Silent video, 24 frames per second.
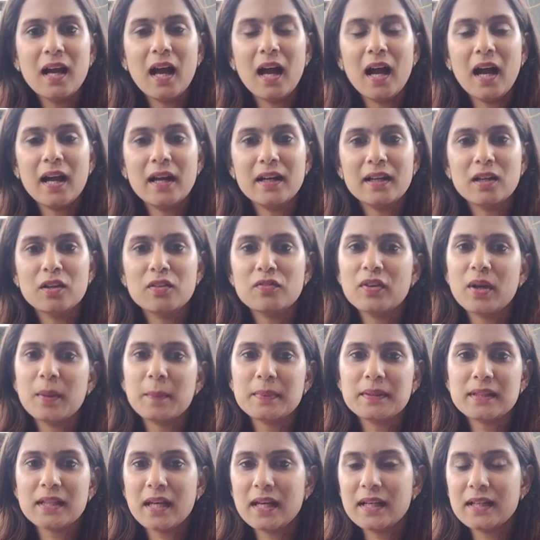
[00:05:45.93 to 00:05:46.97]
and our
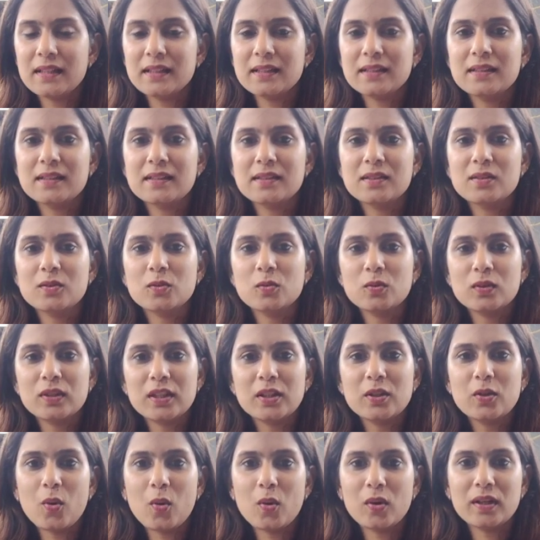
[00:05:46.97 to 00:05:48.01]
website is
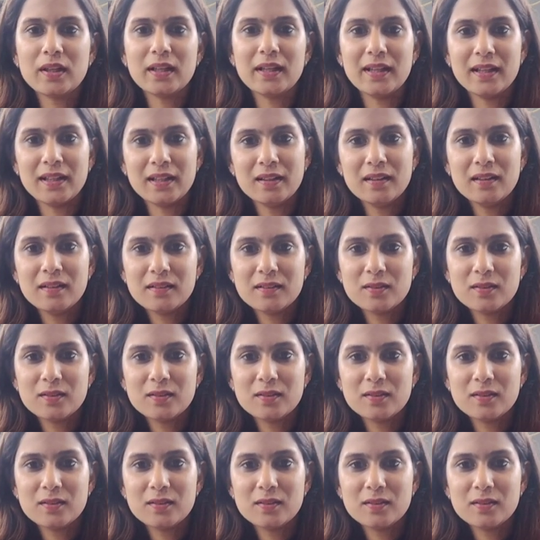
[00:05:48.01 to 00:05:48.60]
sooti.in.